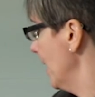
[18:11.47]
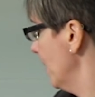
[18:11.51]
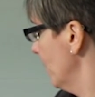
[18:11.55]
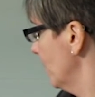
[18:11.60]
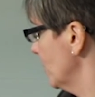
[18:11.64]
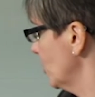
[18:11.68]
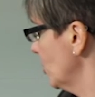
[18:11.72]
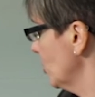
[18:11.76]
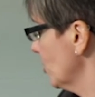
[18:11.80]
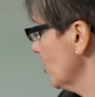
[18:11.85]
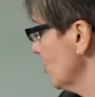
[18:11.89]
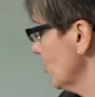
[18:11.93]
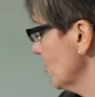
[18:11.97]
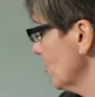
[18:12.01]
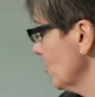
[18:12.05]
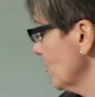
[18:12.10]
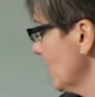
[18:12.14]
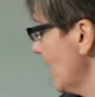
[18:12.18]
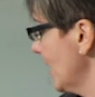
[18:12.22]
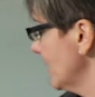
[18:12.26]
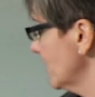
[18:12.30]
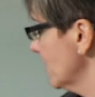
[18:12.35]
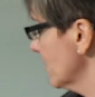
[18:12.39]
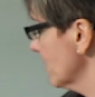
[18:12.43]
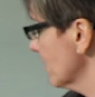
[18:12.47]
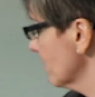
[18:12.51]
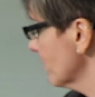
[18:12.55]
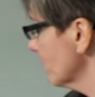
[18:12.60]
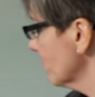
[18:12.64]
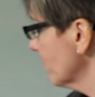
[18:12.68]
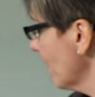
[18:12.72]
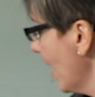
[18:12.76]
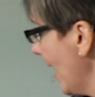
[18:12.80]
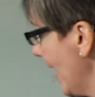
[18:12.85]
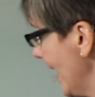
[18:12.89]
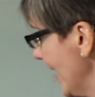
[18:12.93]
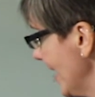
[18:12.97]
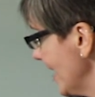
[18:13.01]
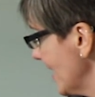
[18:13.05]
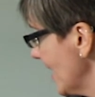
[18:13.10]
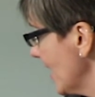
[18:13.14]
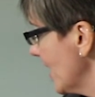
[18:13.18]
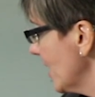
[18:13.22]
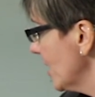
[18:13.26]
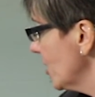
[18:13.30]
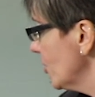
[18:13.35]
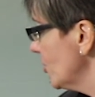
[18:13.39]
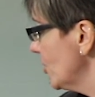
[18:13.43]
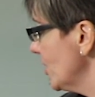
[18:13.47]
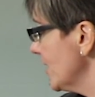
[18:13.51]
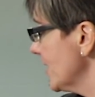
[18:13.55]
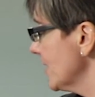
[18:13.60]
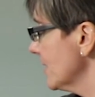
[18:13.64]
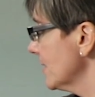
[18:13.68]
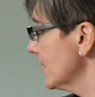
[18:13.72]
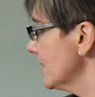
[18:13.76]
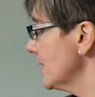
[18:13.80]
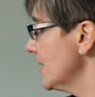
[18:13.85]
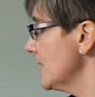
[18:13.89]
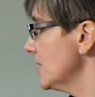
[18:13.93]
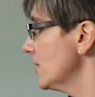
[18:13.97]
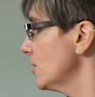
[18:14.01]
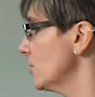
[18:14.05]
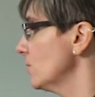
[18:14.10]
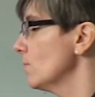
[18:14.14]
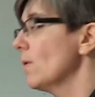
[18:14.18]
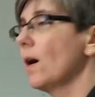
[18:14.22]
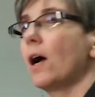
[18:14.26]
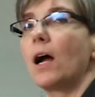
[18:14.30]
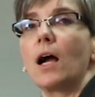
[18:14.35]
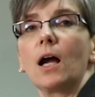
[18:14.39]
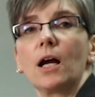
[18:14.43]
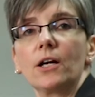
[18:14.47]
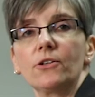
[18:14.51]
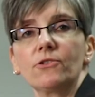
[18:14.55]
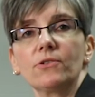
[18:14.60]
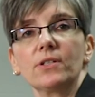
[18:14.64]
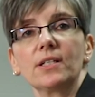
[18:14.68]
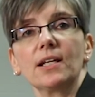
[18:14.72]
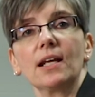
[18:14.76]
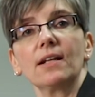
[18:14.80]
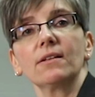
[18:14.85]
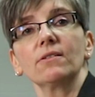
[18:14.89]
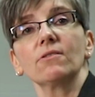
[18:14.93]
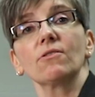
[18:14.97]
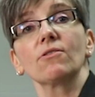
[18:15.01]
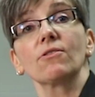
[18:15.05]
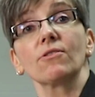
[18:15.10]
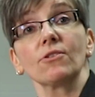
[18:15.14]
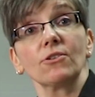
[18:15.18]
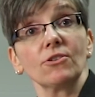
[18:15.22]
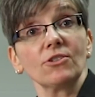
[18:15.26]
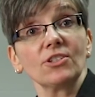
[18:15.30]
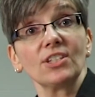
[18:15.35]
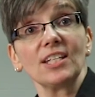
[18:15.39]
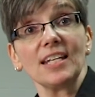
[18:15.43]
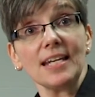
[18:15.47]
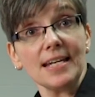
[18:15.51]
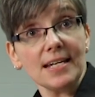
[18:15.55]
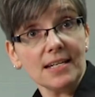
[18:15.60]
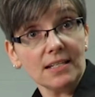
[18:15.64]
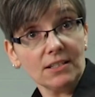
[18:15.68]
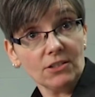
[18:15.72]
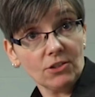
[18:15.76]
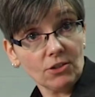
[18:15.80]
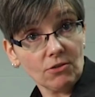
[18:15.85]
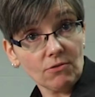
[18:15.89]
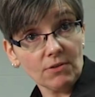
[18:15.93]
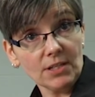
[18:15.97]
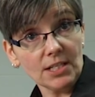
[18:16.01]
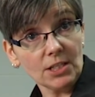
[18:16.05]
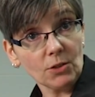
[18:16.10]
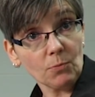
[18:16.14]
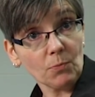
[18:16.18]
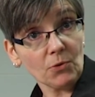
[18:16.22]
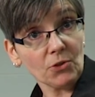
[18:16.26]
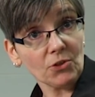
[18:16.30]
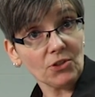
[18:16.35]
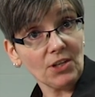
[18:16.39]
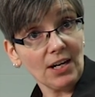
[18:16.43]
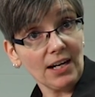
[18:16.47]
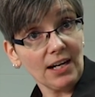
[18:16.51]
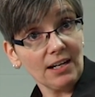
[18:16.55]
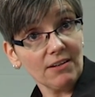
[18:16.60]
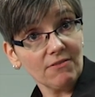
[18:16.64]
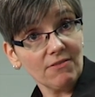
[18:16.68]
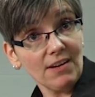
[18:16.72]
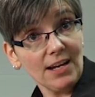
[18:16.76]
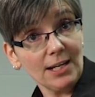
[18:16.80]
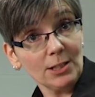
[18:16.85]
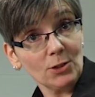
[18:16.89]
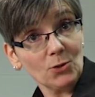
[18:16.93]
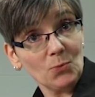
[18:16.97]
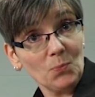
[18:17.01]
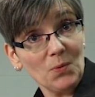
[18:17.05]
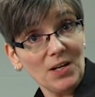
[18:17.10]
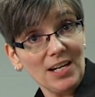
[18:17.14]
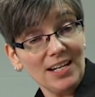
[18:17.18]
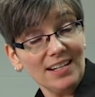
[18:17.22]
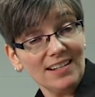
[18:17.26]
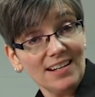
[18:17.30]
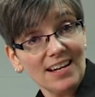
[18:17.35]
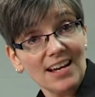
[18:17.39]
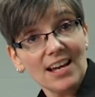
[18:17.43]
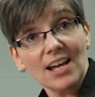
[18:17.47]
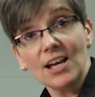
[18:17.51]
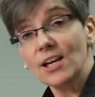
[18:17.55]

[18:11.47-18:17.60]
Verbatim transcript: When she turns her head to the right, she can see to 113 degrees per second of head speed.